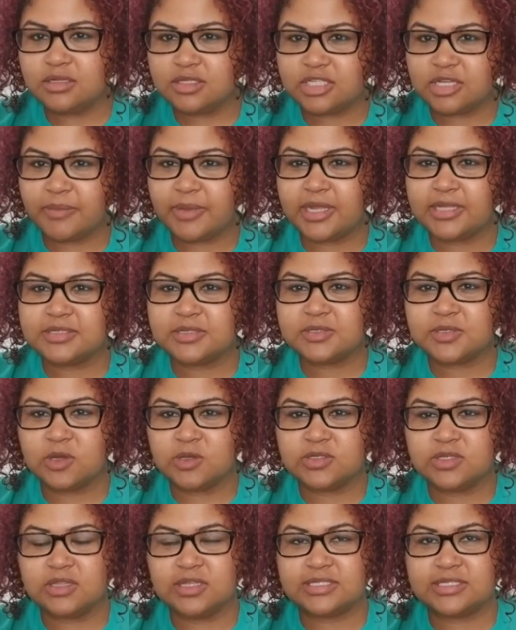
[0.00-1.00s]
Geminis, there's
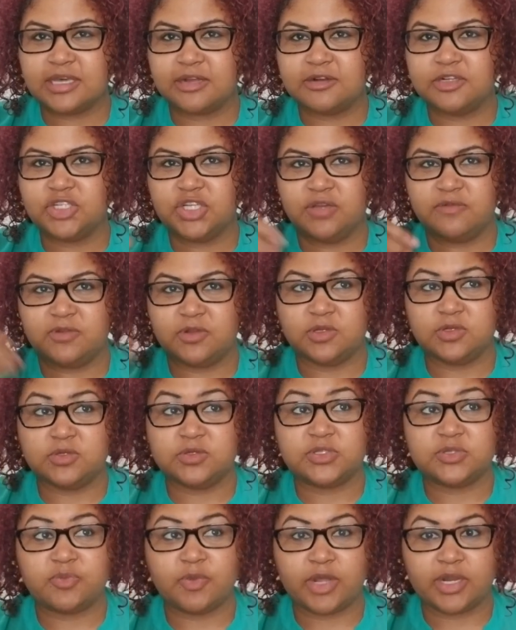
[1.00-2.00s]
also this energy of
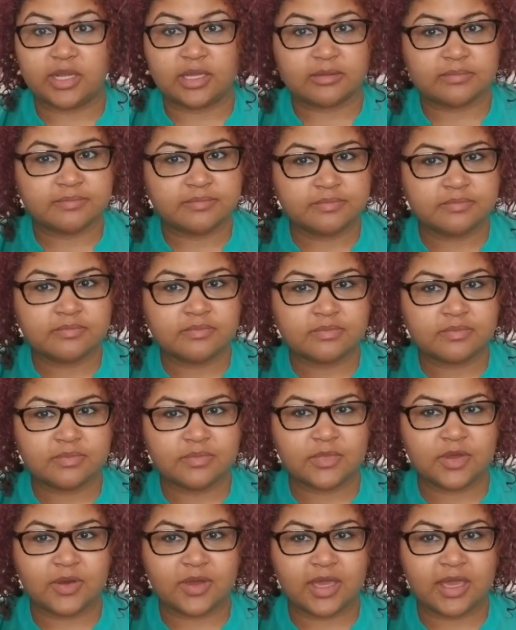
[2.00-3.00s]
news spreading,
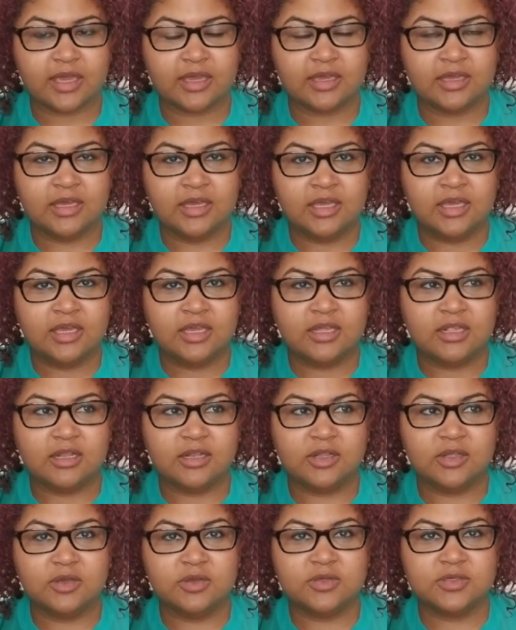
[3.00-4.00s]
okay?
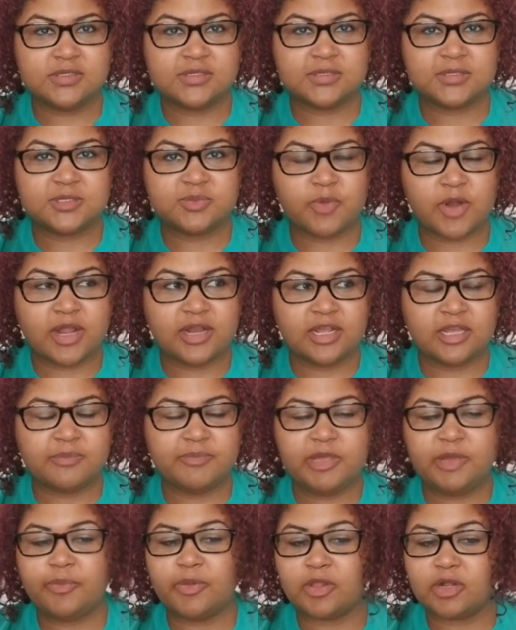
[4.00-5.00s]
news spreading,
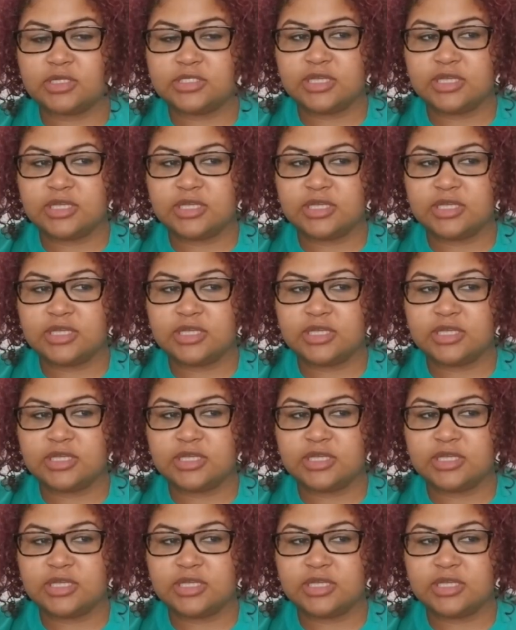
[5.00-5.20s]
people are